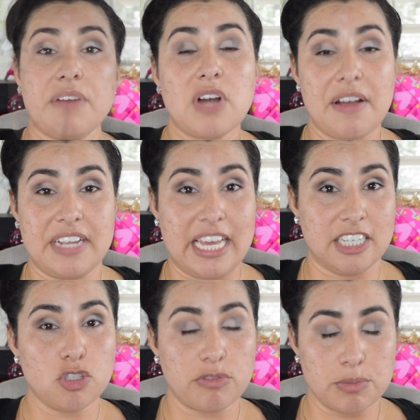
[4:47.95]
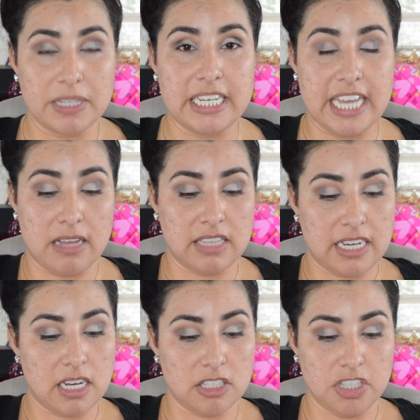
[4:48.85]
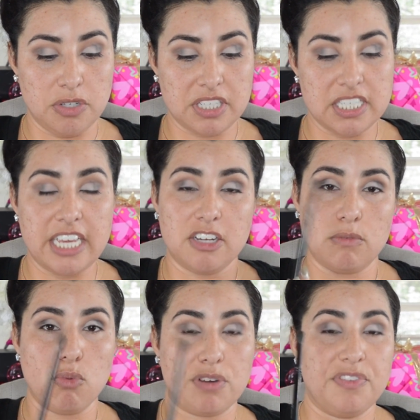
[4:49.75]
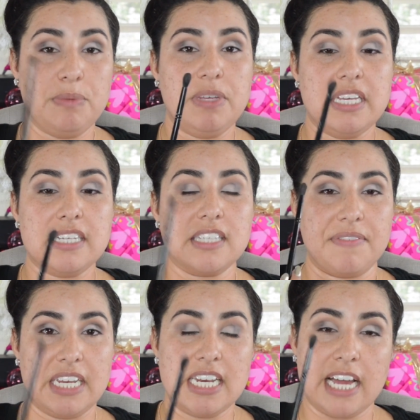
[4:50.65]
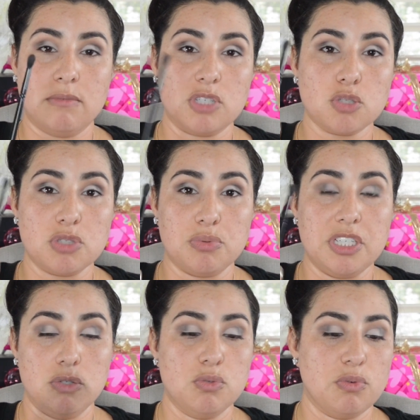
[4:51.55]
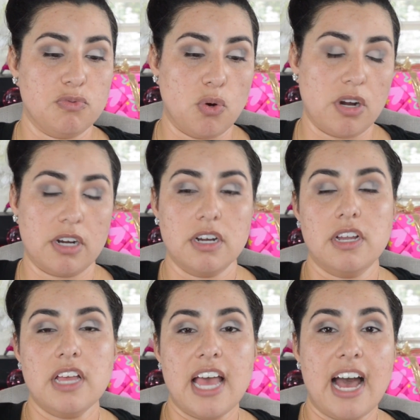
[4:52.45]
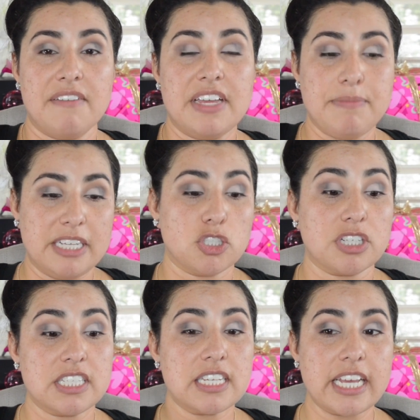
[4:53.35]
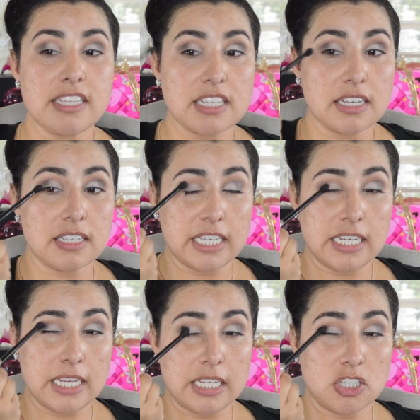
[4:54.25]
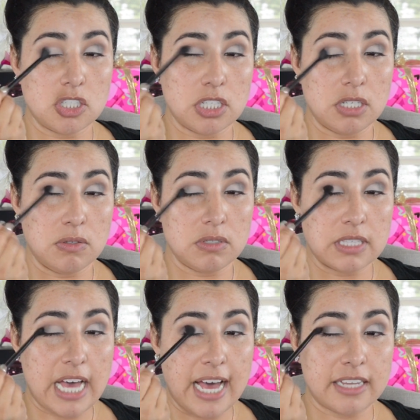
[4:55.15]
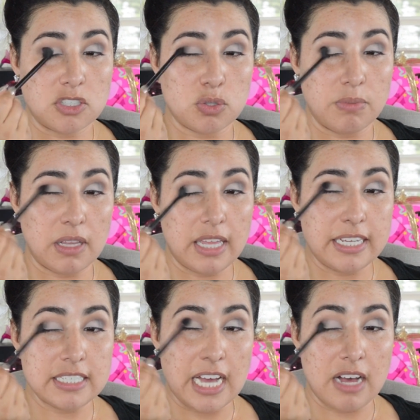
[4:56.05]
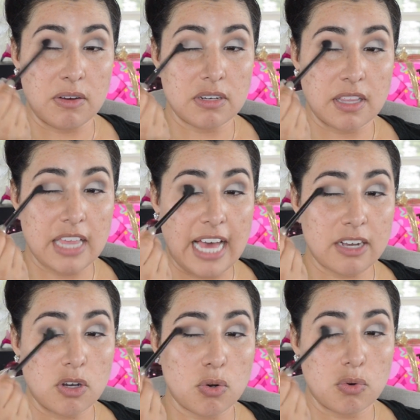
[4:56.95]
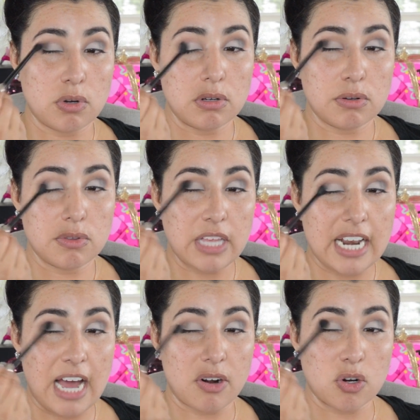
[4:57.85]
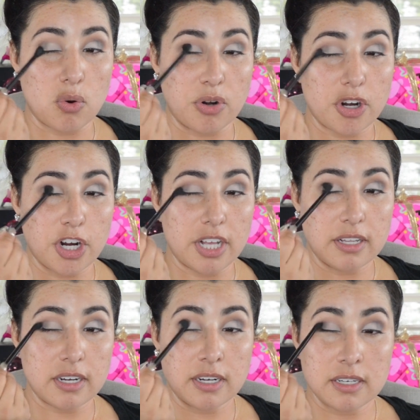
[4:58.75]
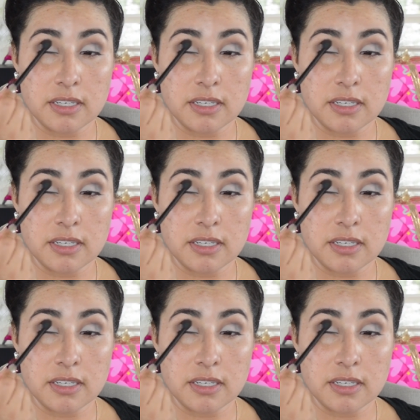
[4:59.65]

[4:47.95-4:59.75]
ever having any trouble blending out that color, you can take your Morphe B79 brush, which we used before, have it, make sure it's nice and clean, and just use that to blend out that outer corner color.